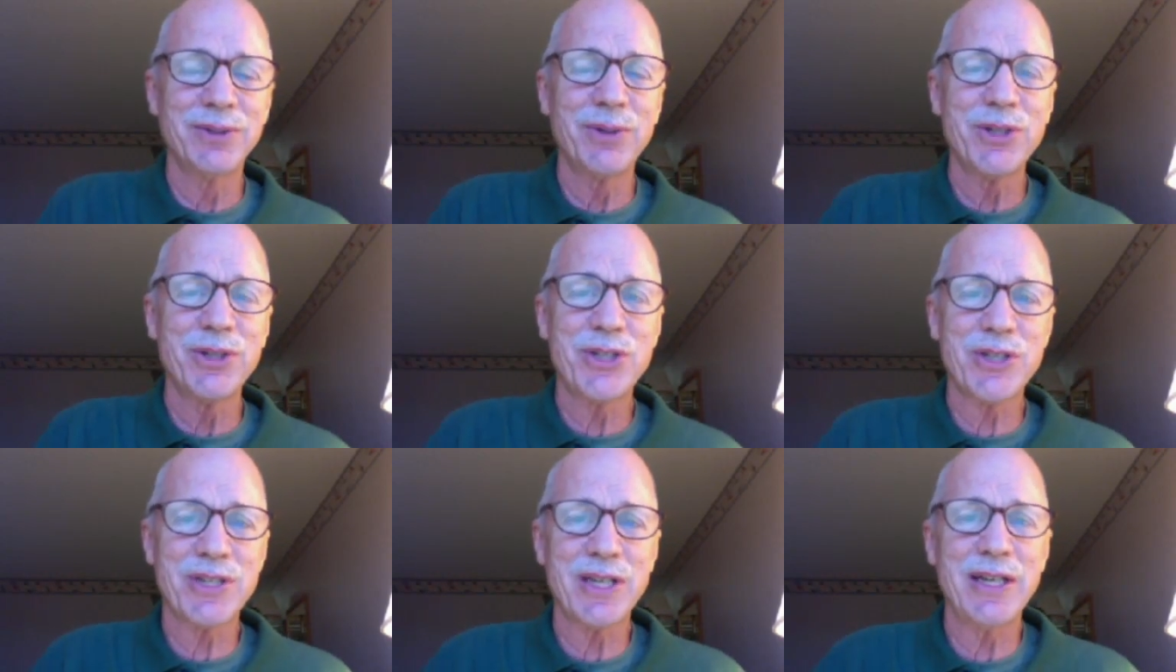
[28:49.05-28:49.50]

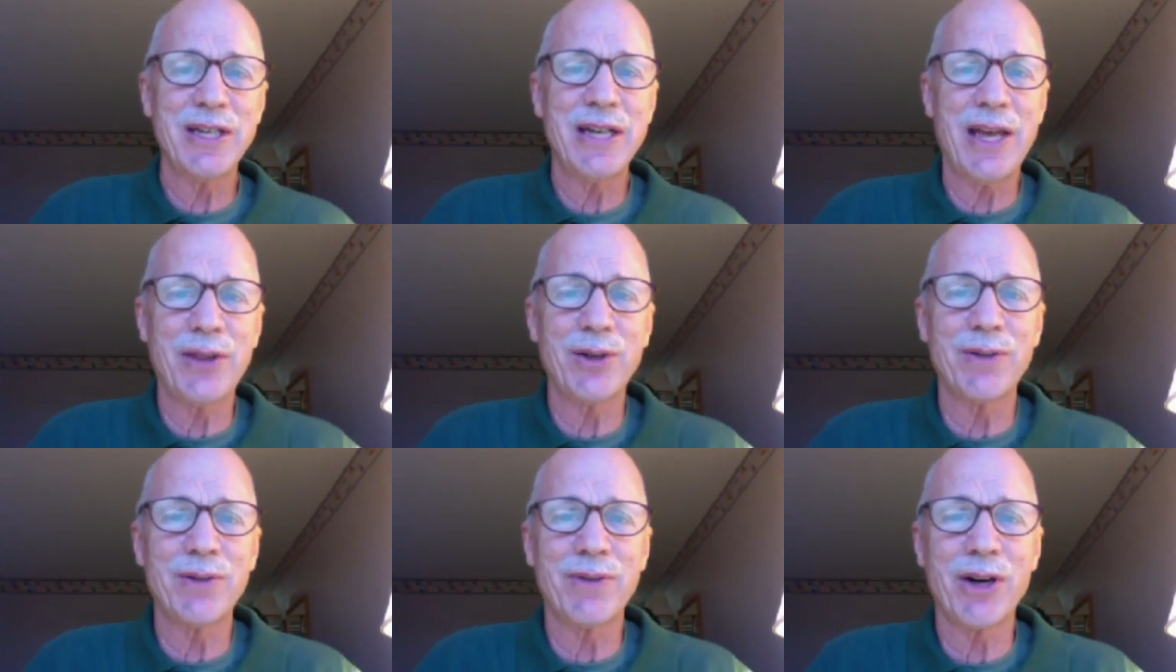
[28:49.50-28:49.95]
which is
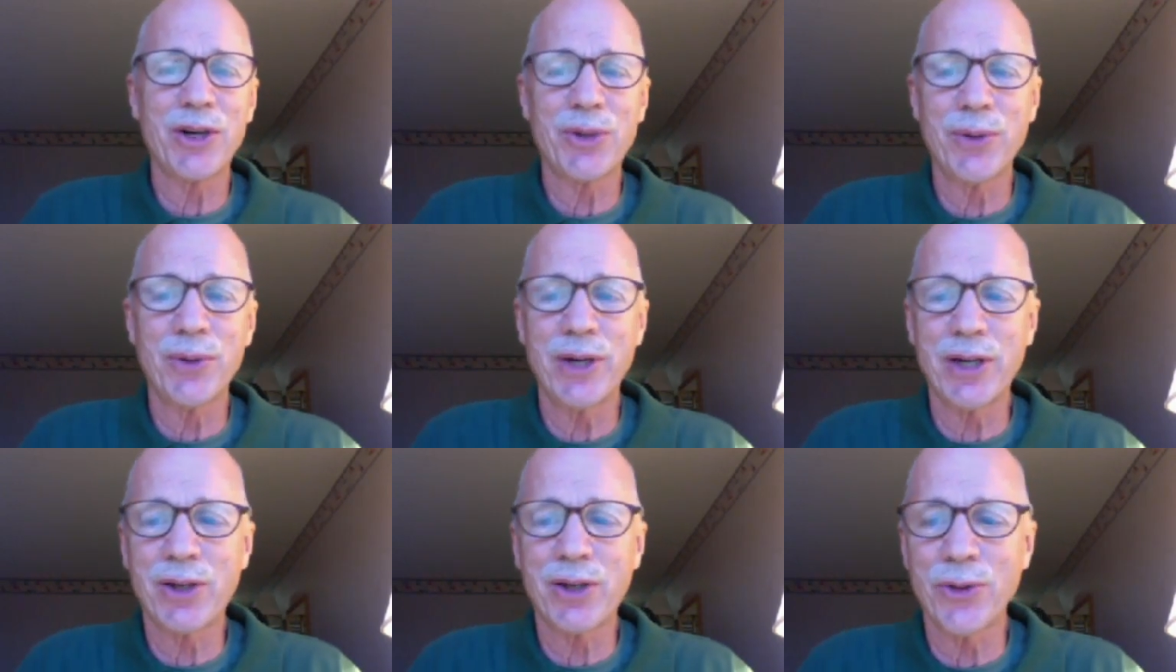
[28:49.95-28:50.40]
another of our
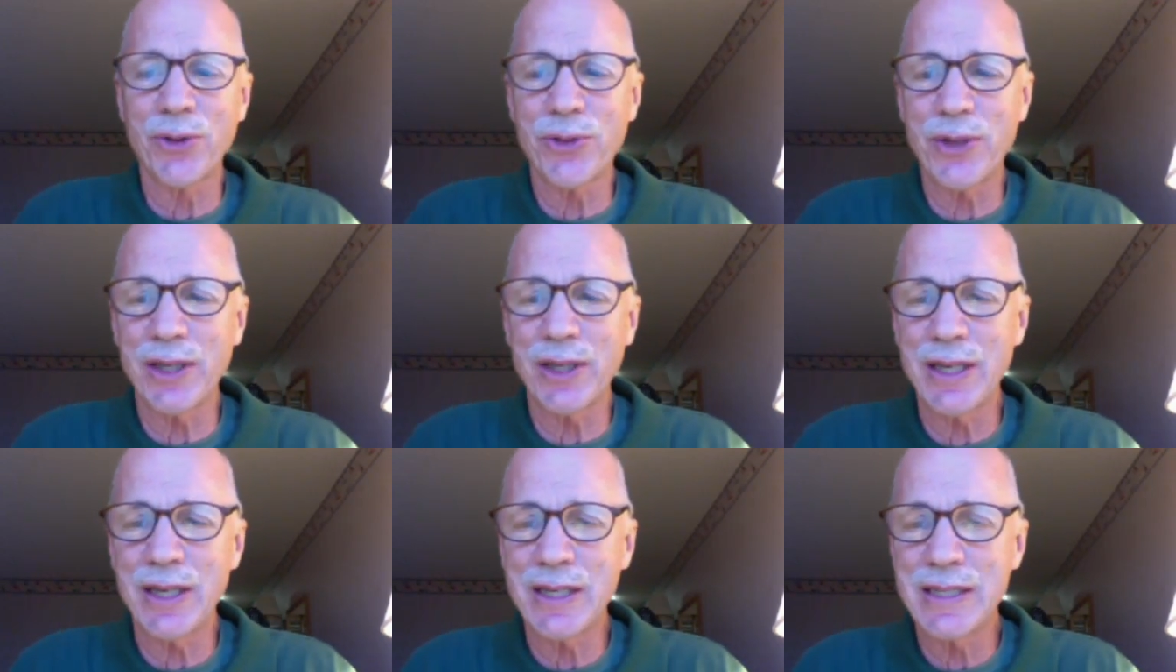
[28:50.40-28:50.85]
critical
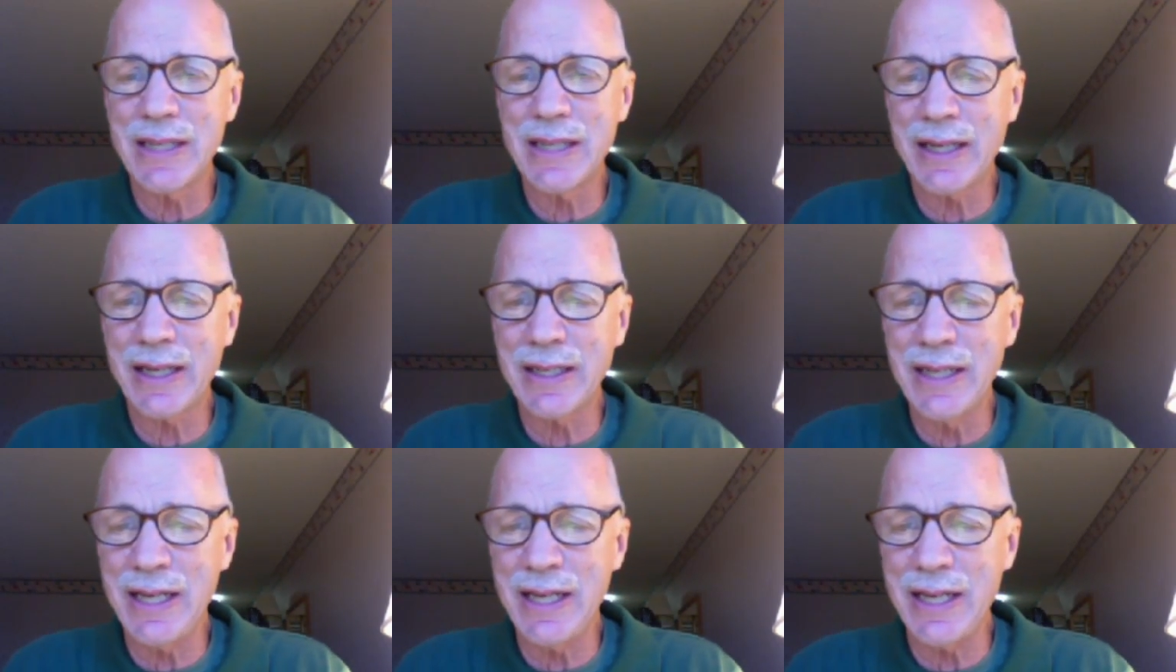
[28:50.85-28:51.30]
thinking
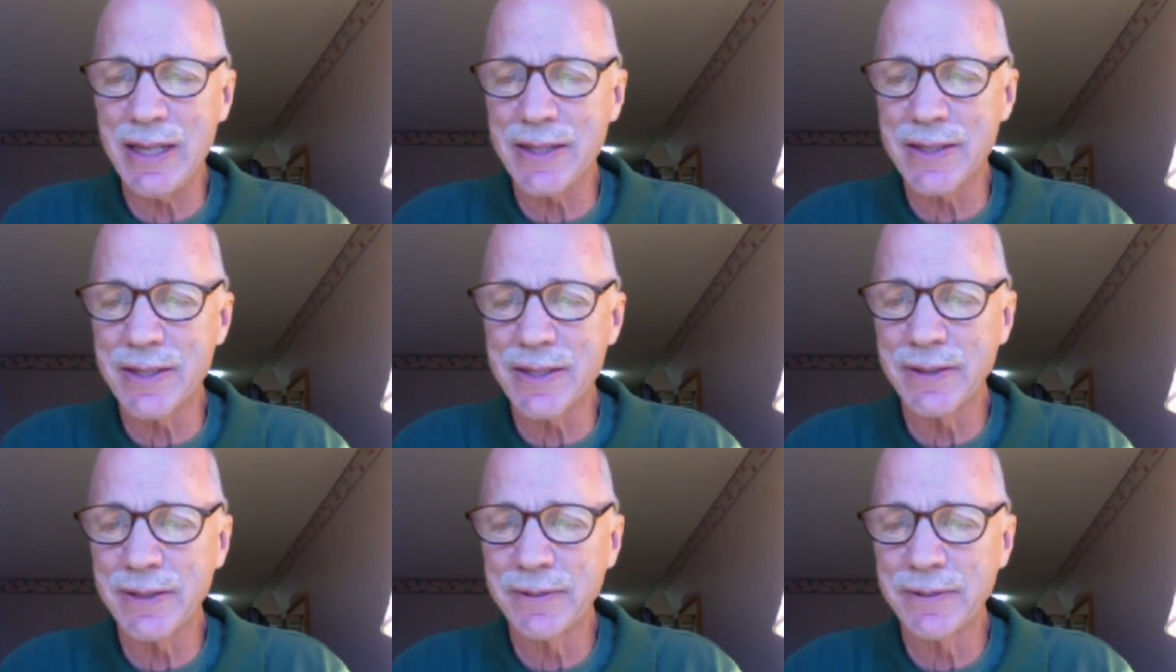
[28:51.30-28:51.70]
techniques.